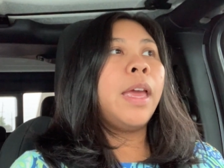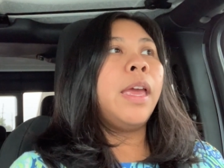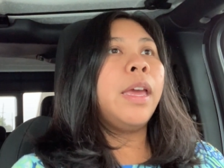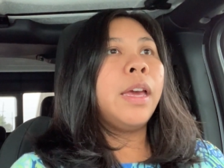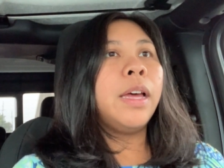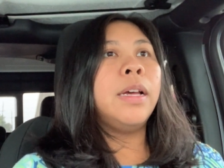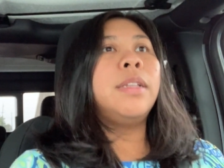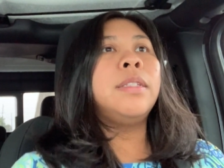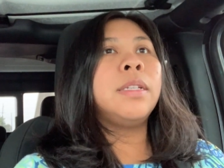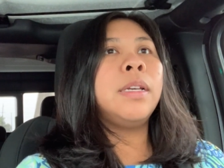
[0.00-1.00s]

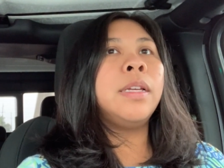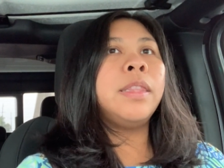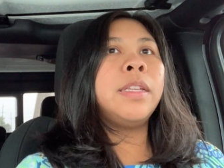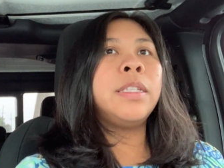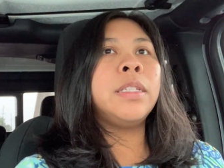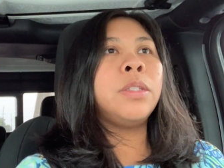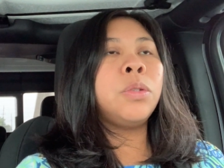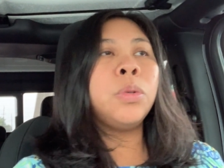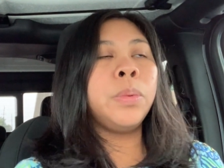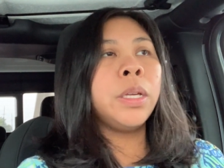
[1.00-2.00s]
and this is
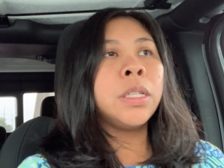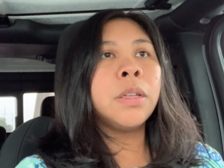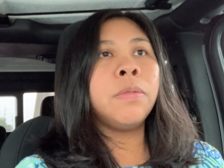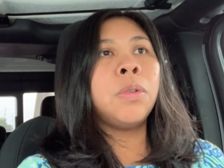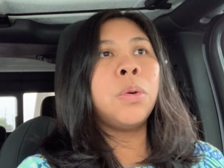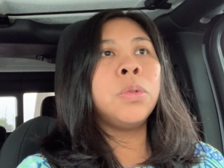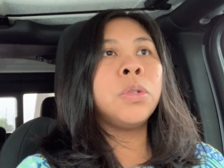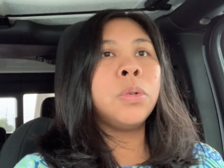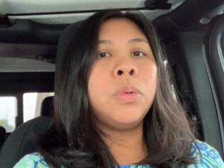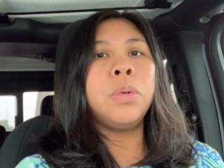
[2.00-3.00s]
2 weeks of no
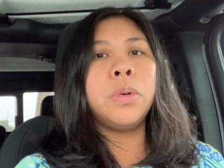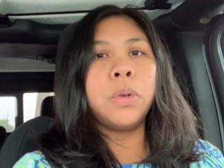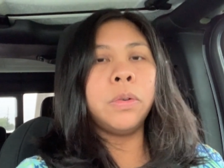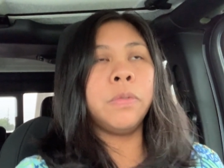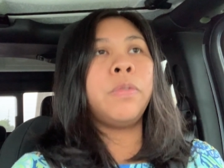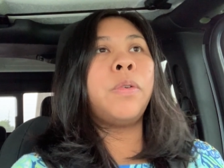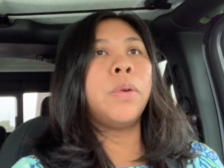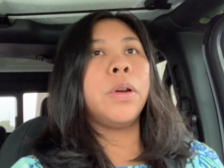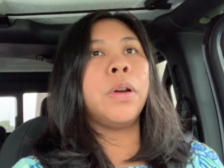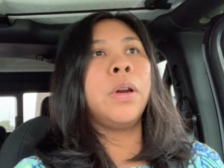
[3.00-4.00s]
school
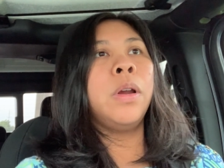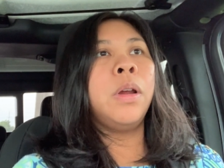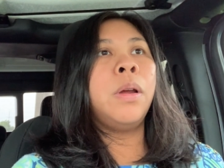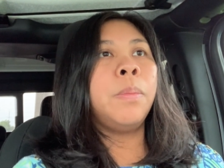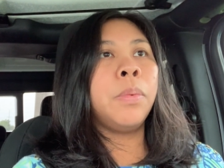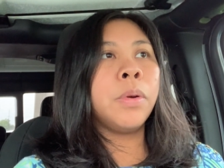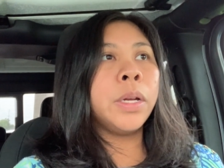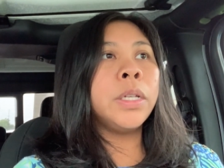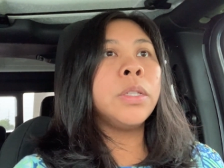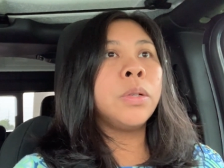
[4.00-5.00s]
for
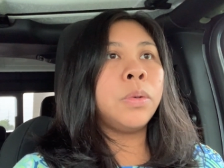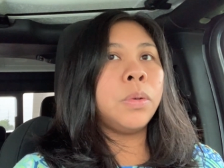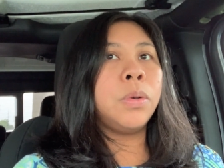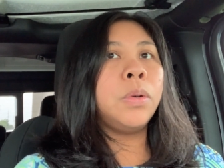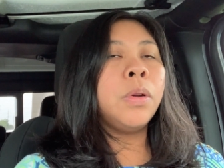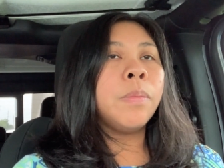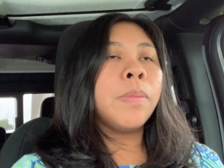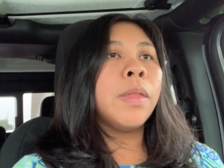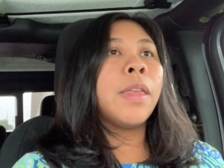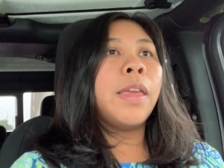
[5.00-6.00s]
preschool,
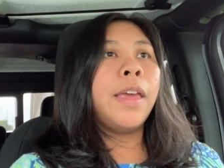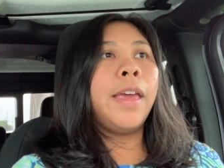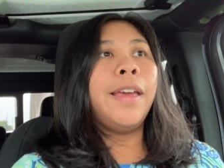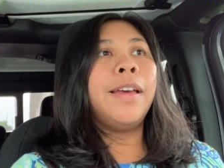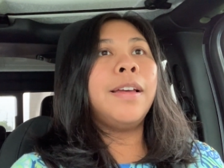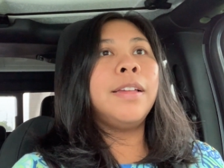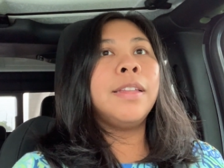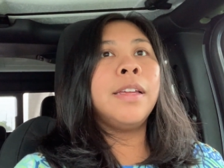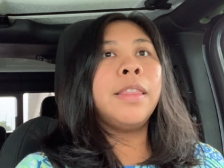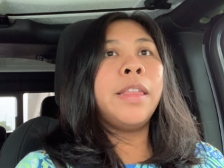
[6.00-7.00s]

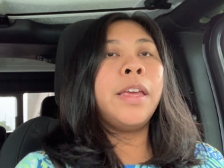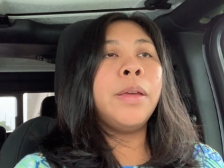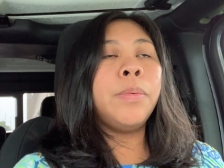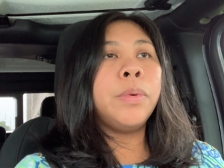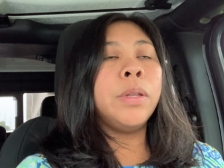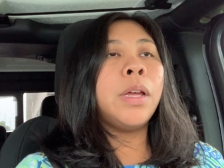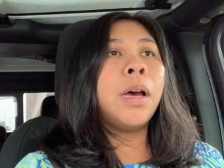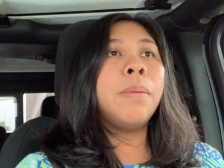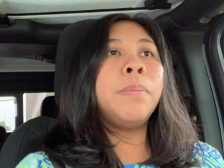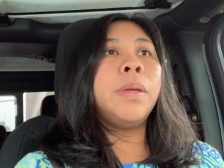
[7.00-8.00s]
and they will
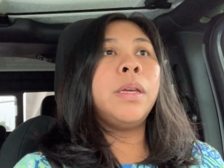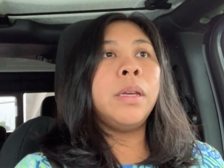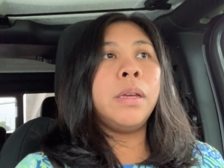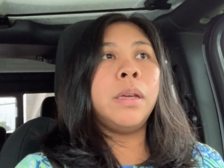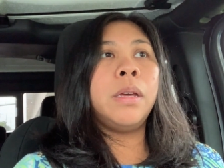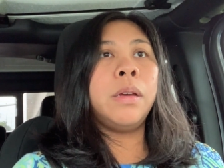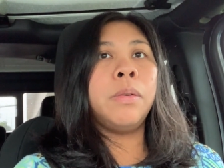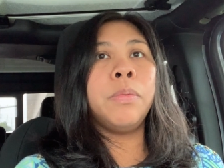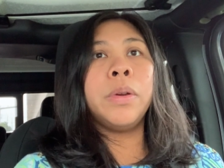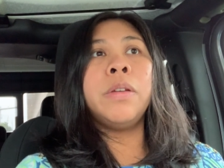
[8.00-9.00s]
not be
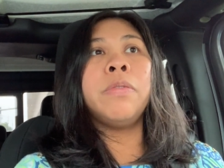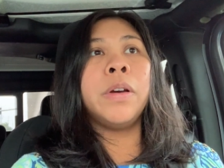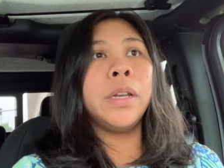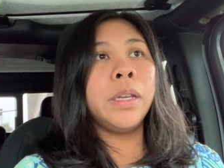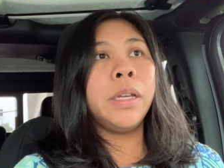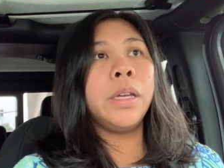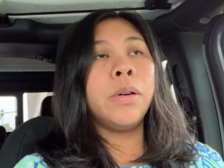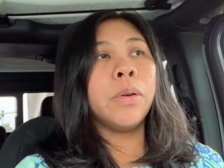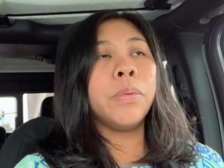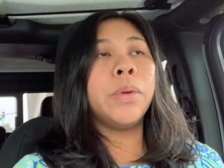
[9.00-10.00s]

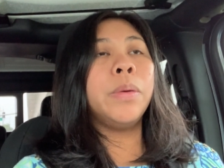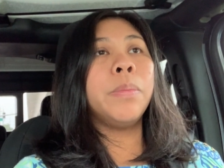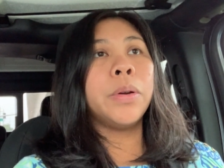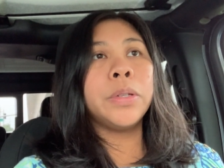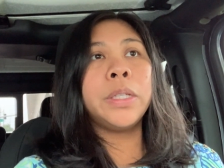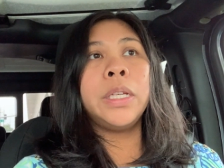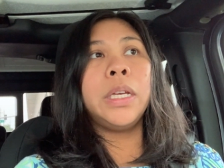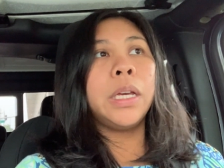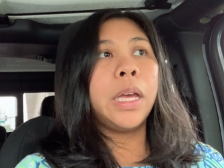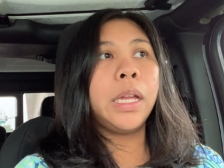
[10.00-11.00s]
refunding or
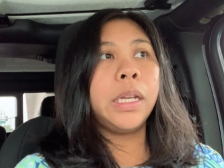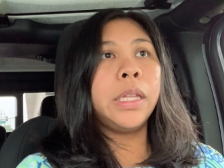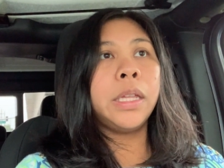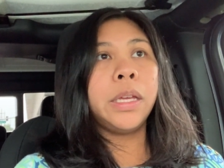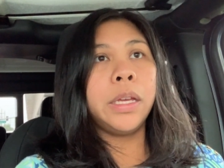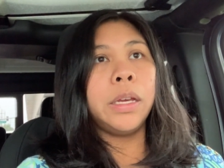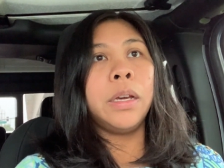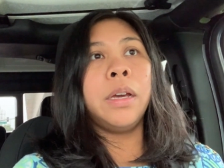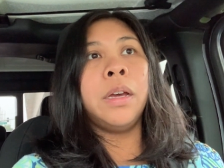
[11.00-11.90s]
reimbursing anything